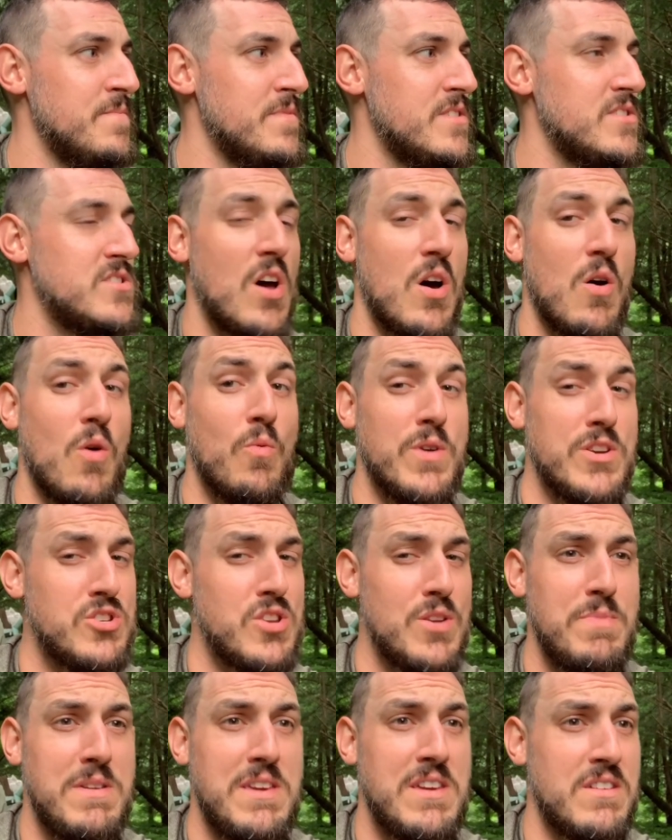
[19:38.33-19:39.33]
So we
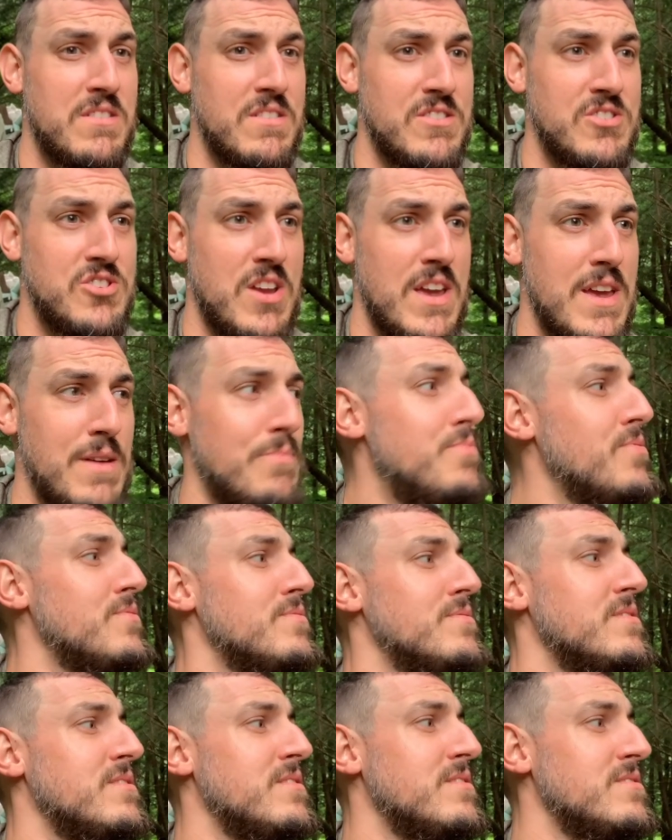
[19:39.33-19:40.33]
should be in good shape
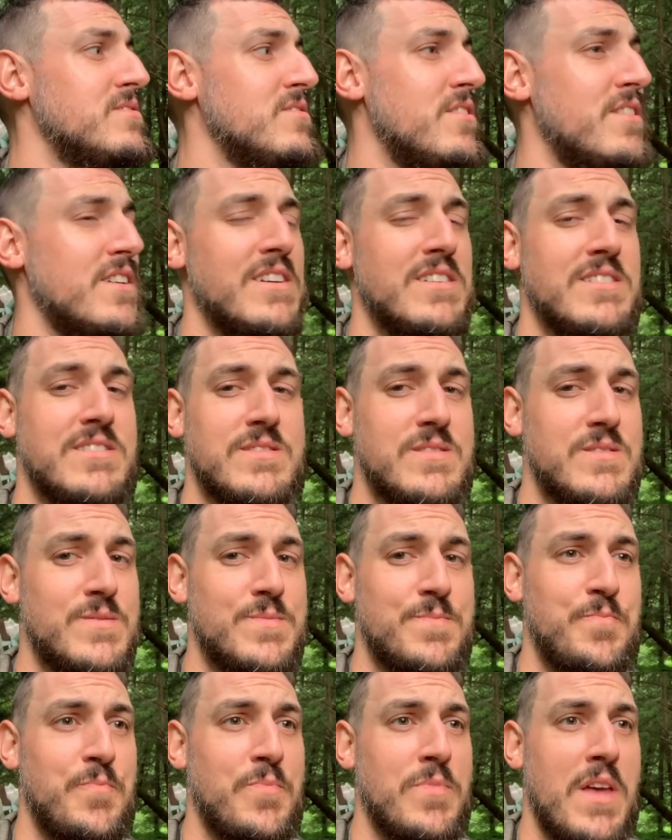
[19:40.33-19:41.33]
as long as
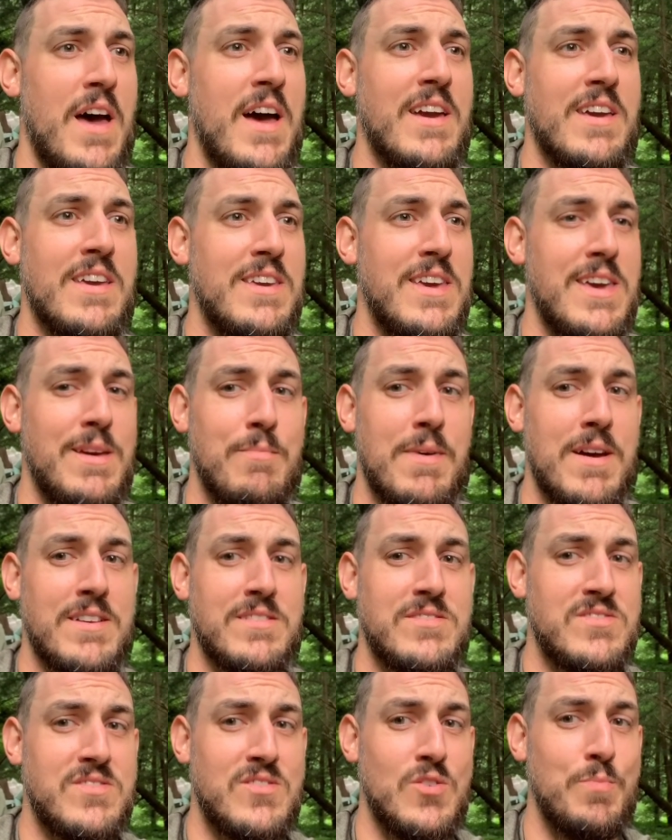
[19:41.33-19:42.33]
I can keep my
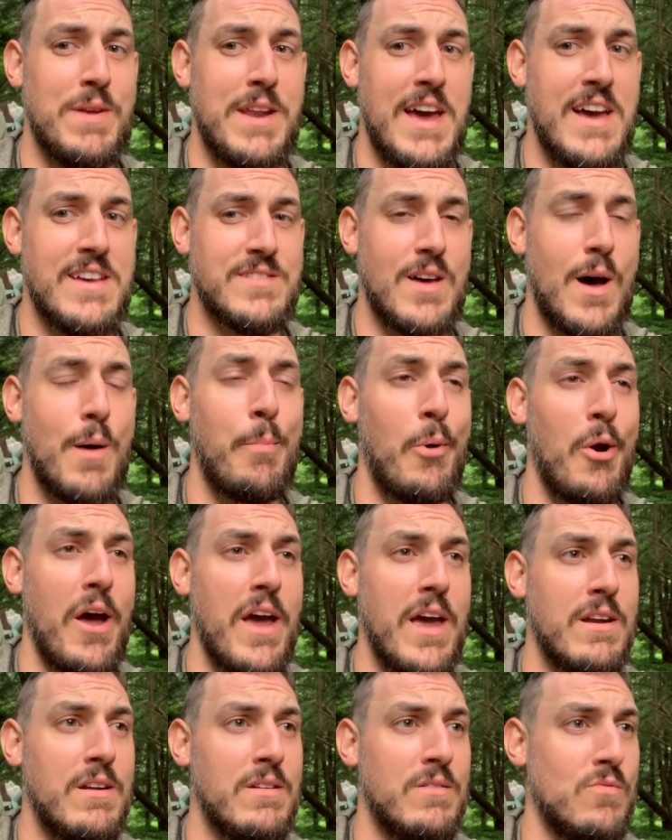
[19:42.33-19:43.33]
stupid ass
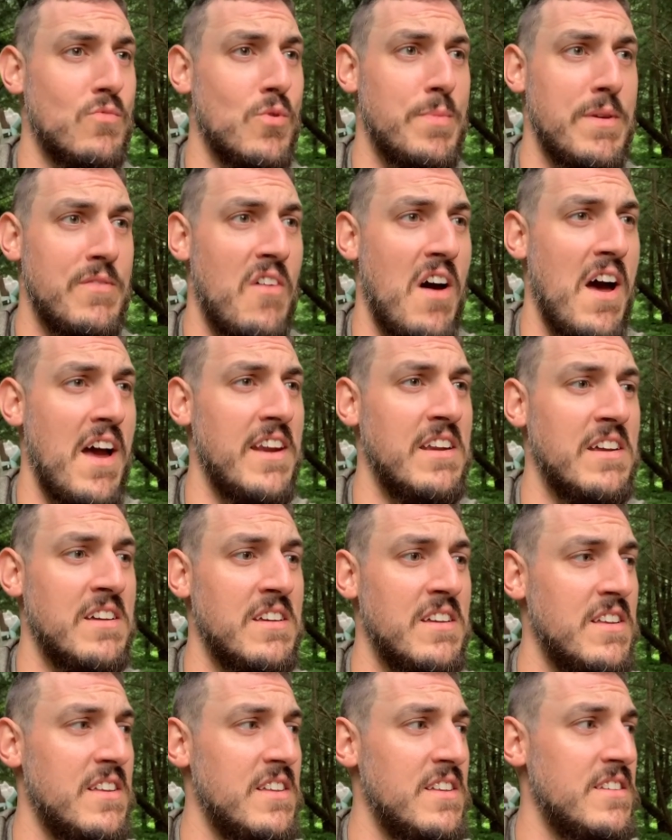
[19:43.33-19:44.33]
upright. We'll be fine.
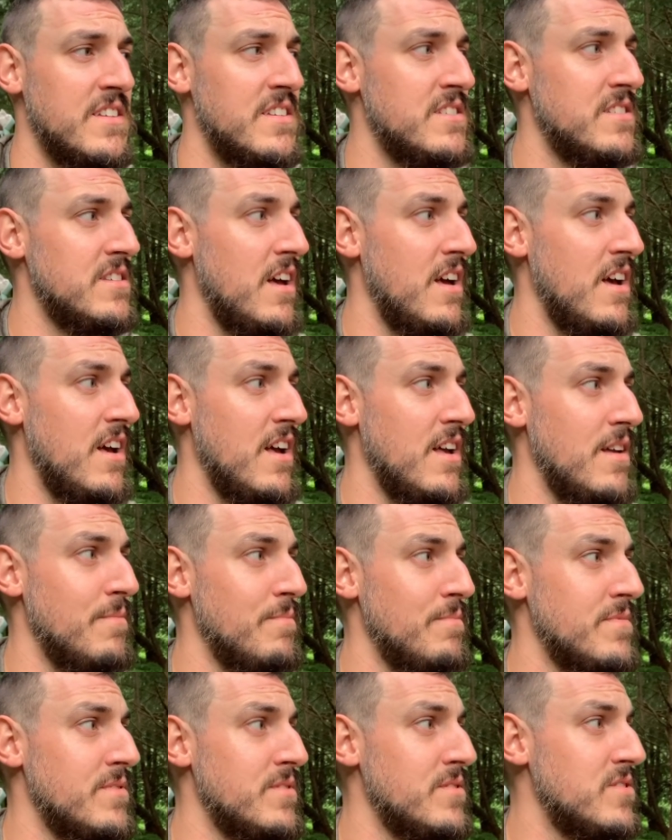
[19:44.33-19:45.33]

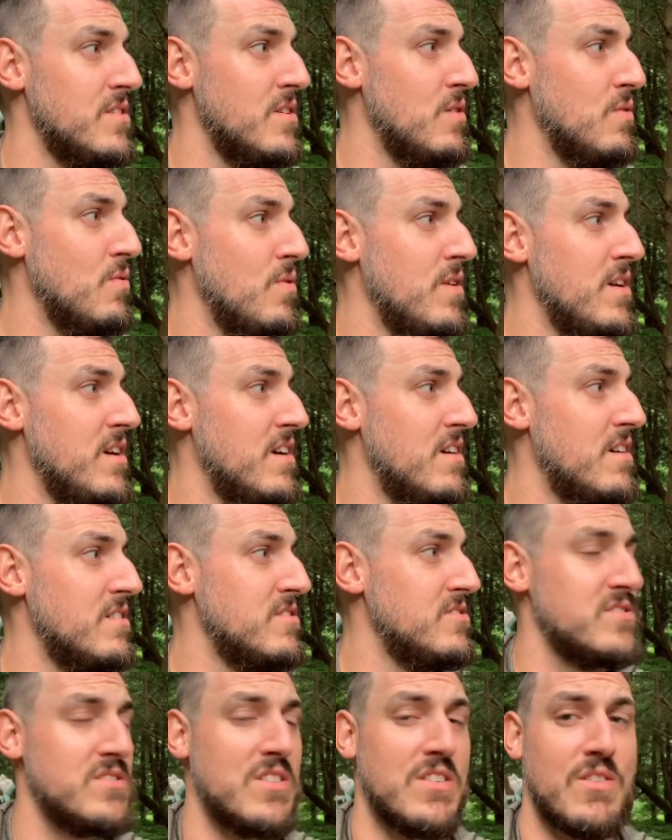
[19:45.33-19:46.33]
Um, so we are
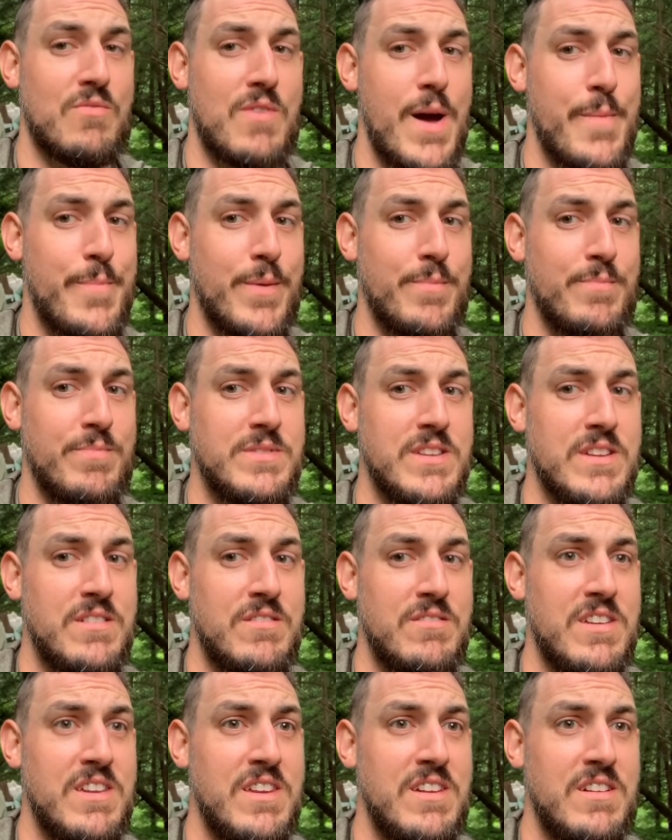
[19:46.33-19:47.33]
just going to wrap up
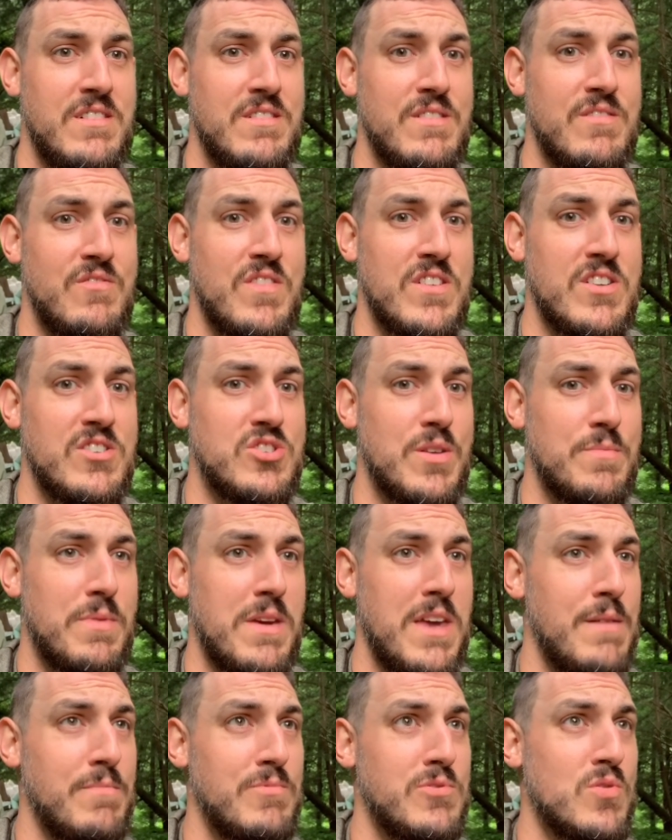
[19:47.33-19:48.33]
dinner here and finish up
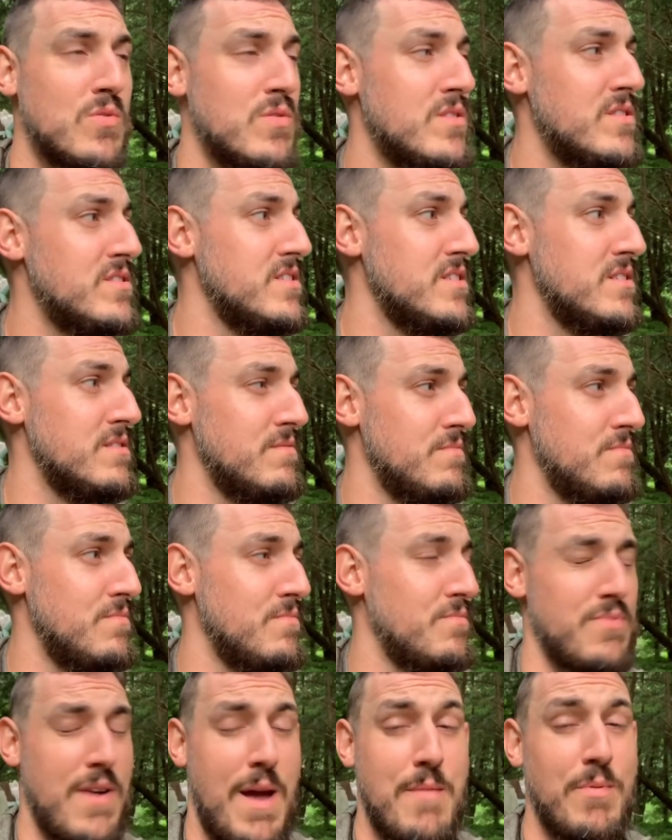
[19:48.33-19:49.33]
camp chores and
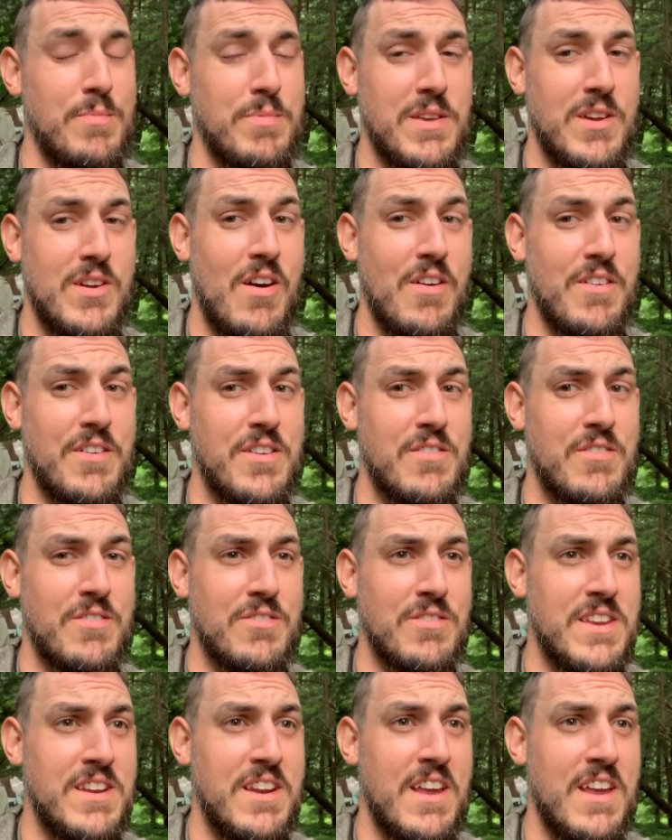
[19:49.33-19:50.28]
probably call it an early